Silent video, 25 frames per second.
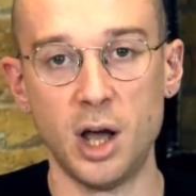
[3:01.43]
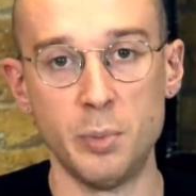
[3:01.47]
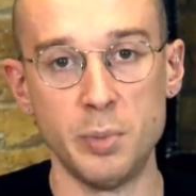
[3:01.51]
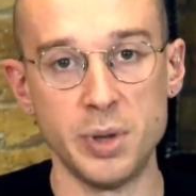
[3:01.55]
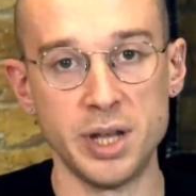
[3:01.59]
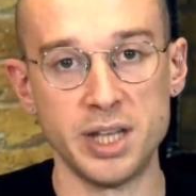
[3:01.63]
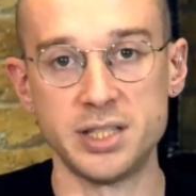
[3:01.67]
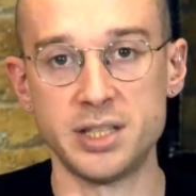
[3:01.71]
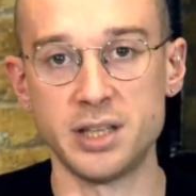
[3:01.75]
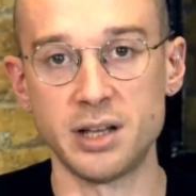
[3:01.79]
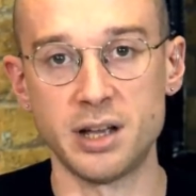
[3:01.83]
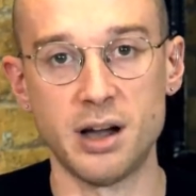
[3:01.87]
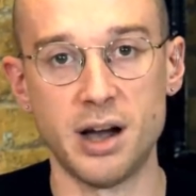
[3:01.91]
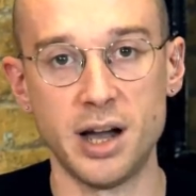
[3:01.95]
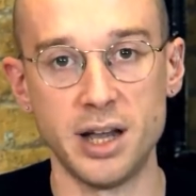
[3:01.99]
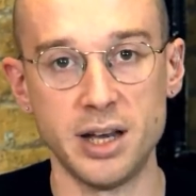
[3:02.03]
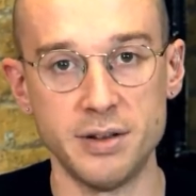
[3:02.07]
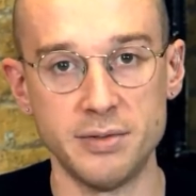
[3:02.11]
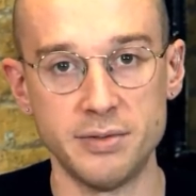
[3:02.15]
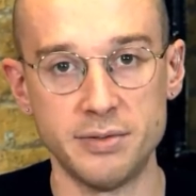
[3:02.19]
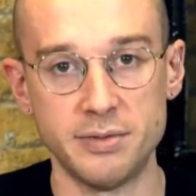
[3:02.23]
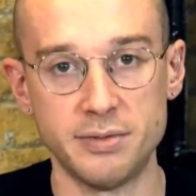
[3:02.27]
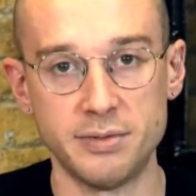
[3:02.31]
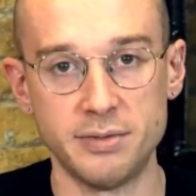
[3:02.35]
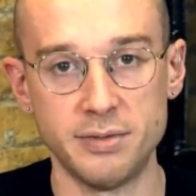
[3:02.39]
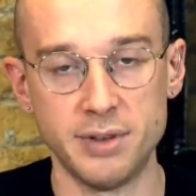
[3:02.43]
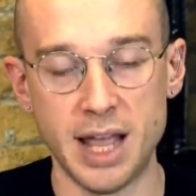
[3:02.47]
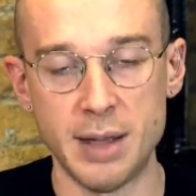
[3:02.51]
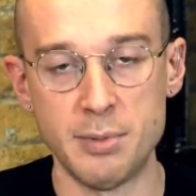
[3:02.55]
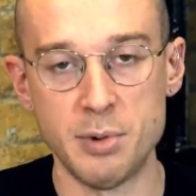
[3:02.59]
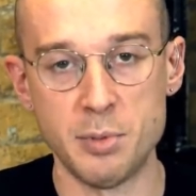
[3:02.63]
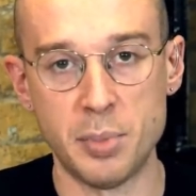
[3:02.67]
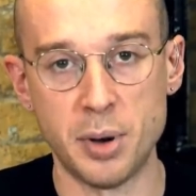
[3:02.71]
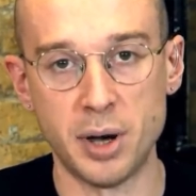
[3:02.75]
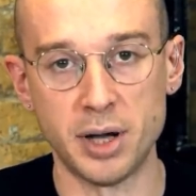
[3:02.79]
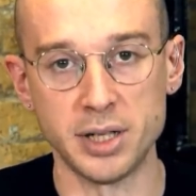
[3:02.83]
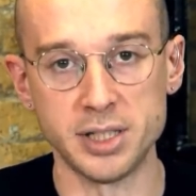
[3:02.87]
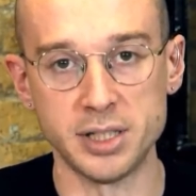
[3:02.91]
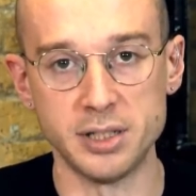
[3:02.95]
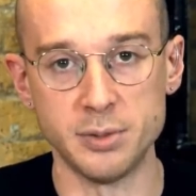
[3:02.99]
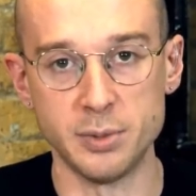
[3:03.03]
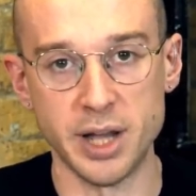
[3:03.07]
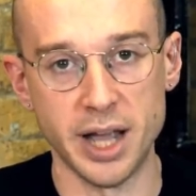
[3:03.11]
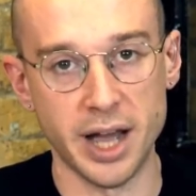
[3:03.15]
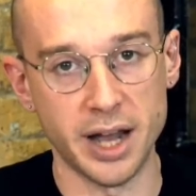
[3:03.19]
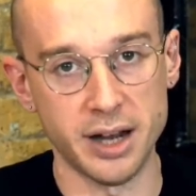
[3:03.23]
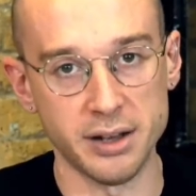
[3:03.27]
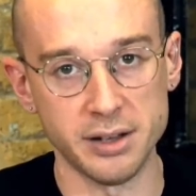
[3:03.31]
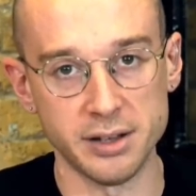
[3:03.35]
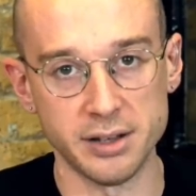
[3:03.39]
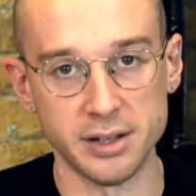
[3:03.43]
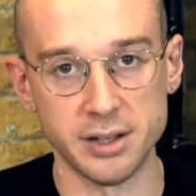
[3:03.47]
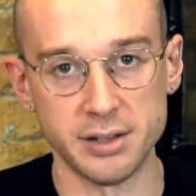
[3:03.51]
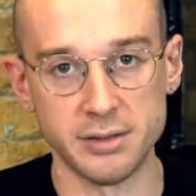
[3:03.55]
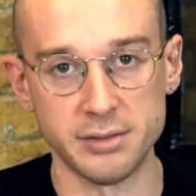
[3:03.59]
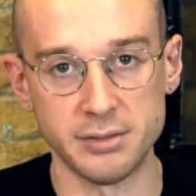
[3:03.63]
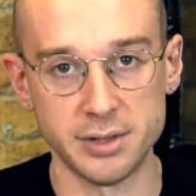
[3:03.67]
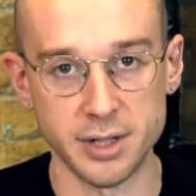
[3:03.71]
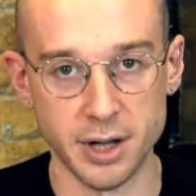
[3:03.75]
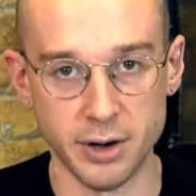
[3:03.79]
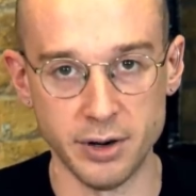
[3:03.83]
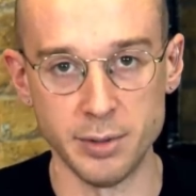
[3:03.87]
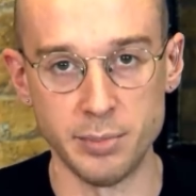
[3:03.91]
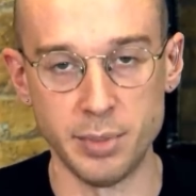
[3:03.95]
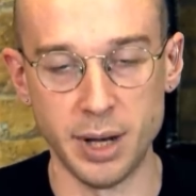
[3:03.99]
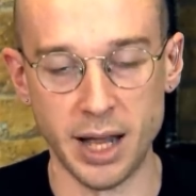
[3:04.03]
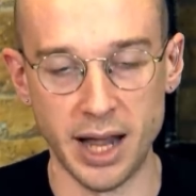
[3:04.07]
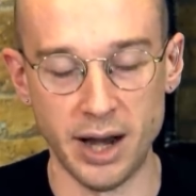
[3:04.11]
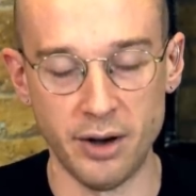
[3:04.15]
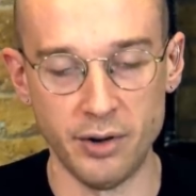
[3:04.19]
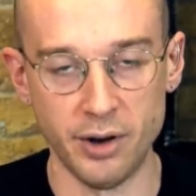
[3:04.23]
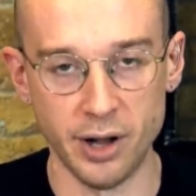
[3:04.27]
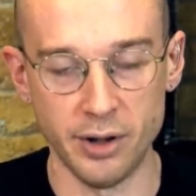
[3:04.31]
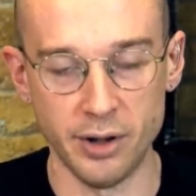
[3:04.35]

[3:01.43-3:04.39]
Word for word: is the kind of Labour Party that we had under Tony Blair. And